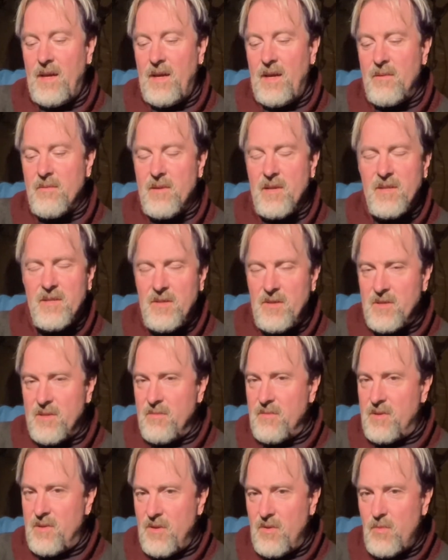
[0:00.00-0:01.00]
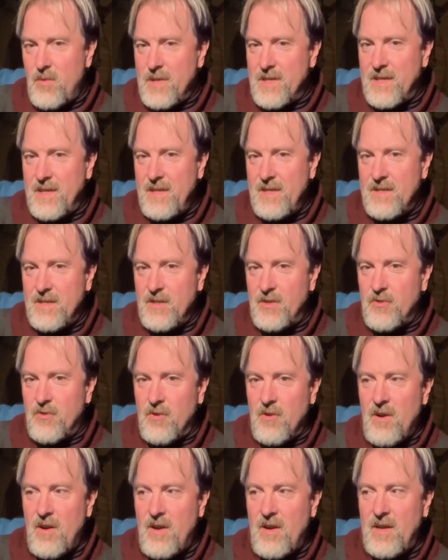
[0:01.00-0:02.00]
I'm going to do some good whiskies to
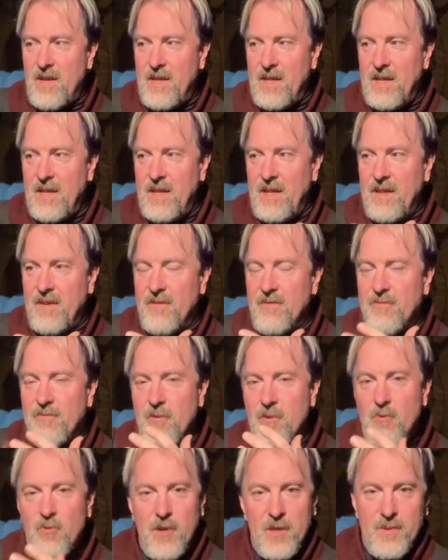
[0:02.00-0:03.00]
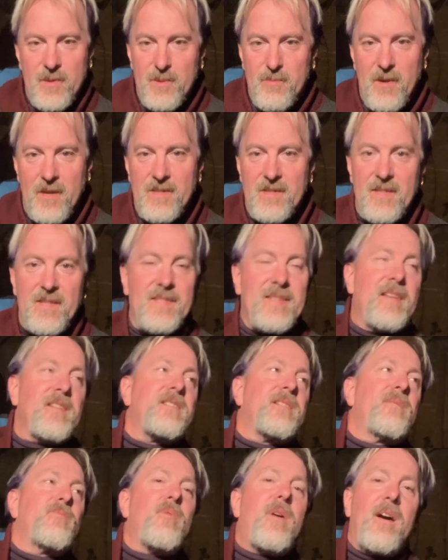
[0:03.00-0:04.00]
try for a Christmas present,
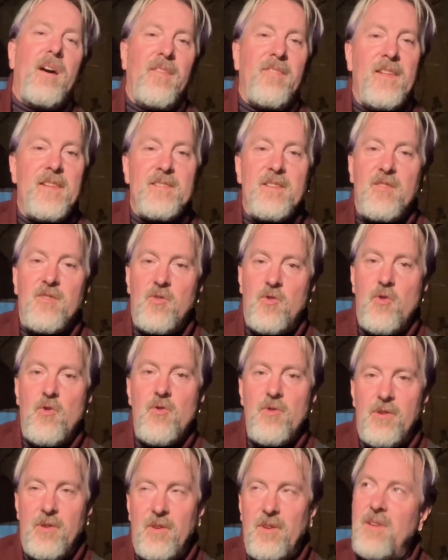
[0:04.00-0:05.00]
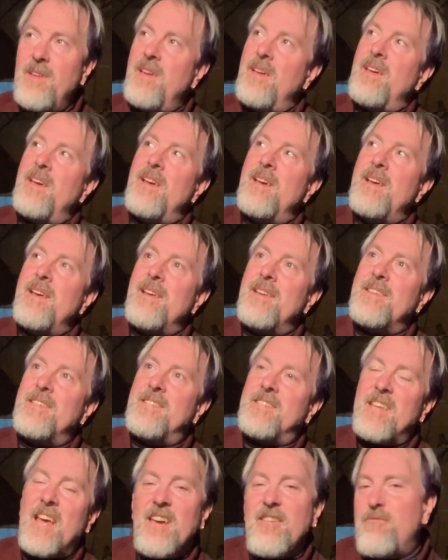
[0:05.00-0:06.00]
essentially. What I think is a good,
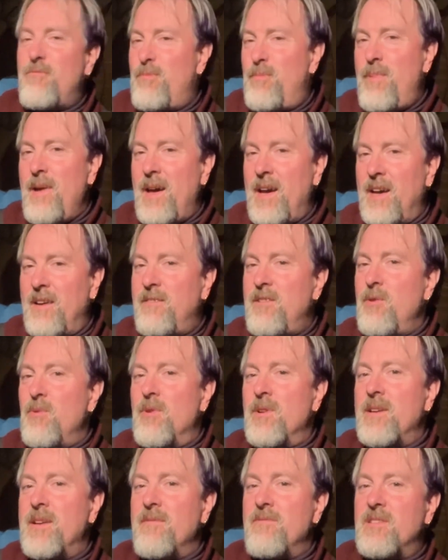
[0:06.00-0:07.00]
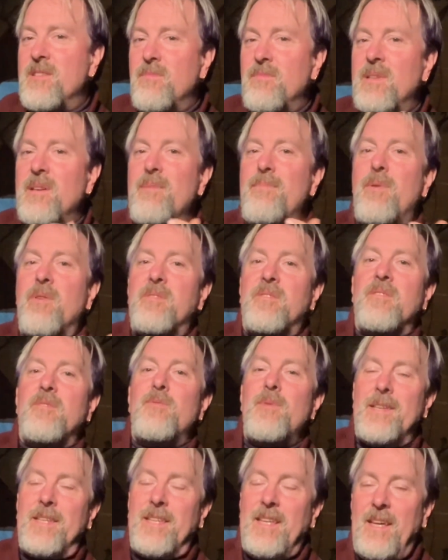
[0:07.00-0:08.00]
safe bet if you want to give somebody a bottle of
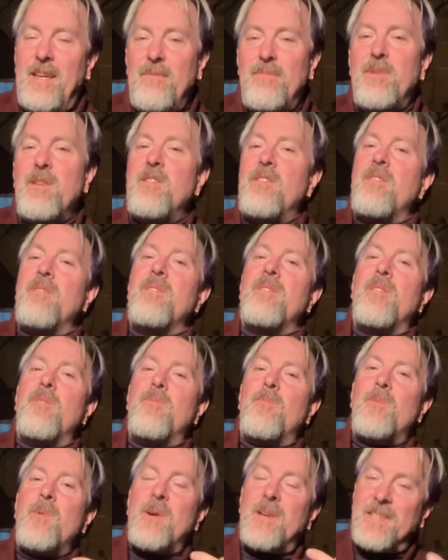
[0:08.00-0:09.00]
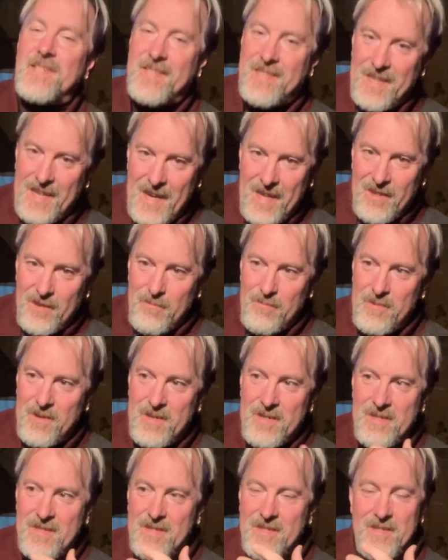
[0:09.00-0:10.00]
whiskey, but you don't know what to get them
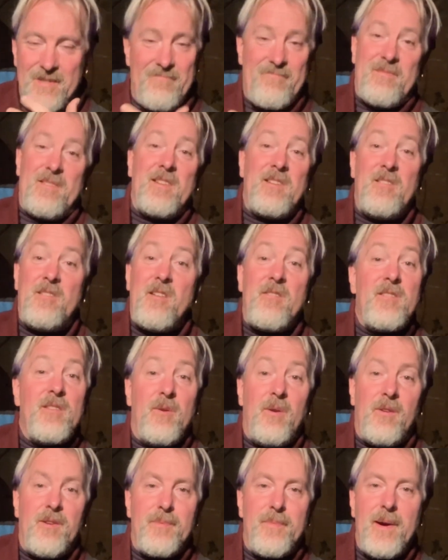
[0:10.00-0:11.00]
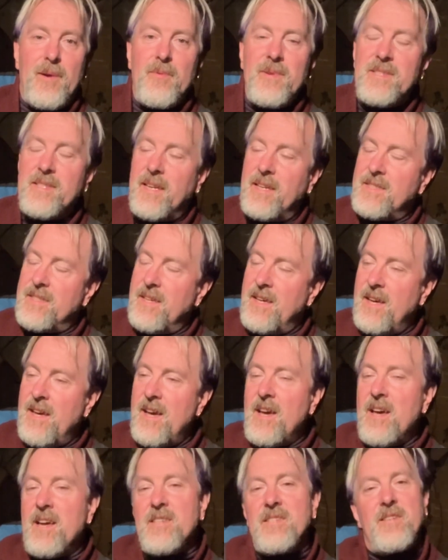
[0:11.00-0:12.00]
because you don't know a lot about whiskies.
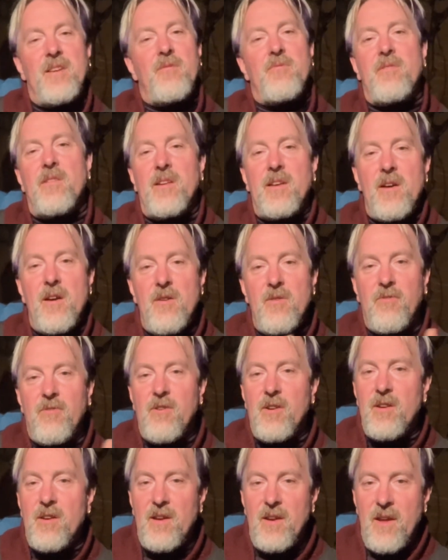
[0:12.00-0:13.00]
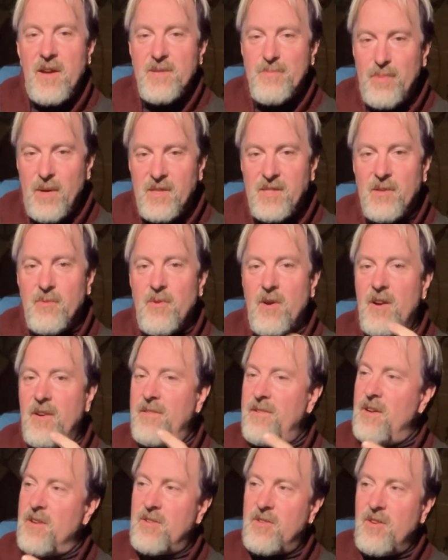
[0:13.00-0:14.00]
So I'm going to go for a nice budget
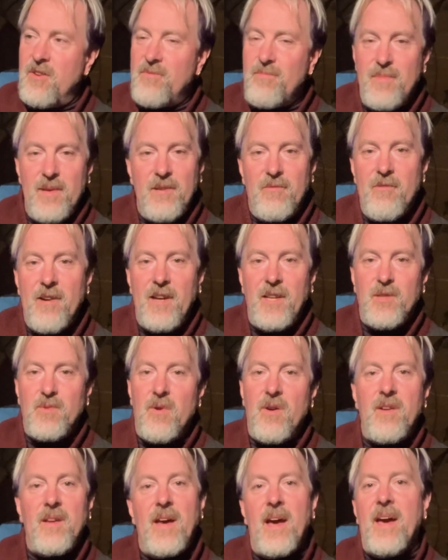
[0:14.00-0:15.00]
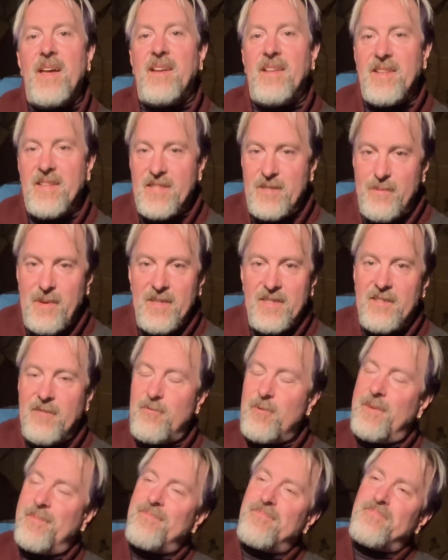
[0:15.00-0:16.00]
one, a good mid-range one, and an expensive
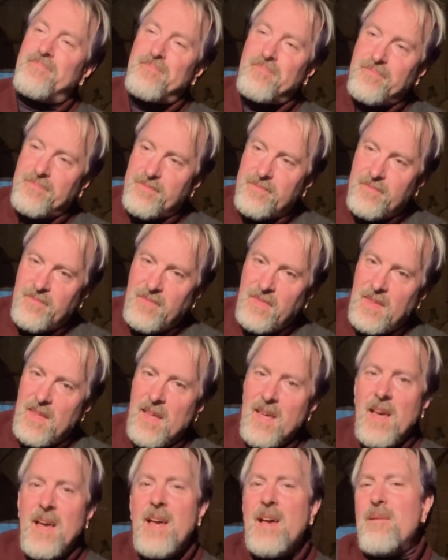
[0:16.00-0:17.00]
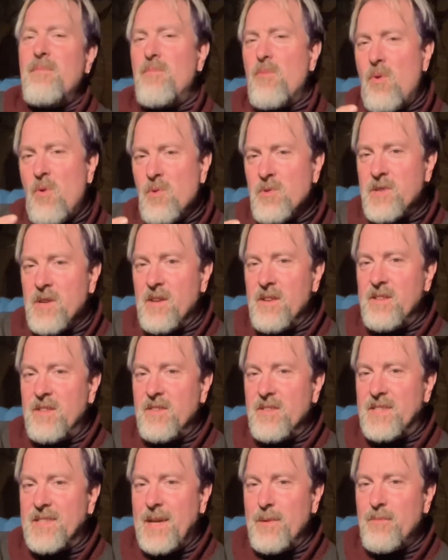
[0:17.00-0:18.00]
one. Also going to do
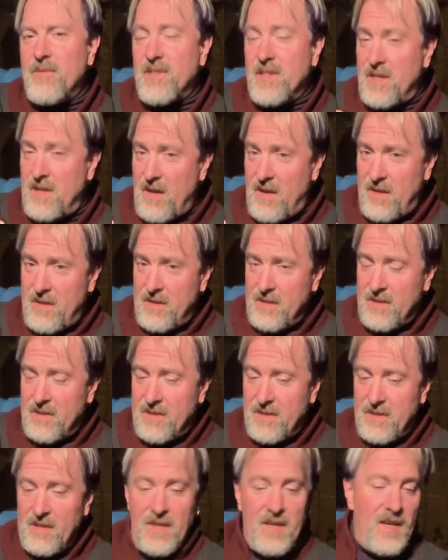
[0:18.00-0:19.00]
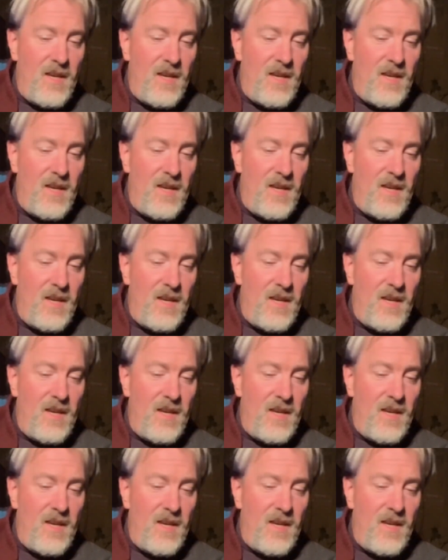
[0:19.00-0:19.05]
the same with cigars.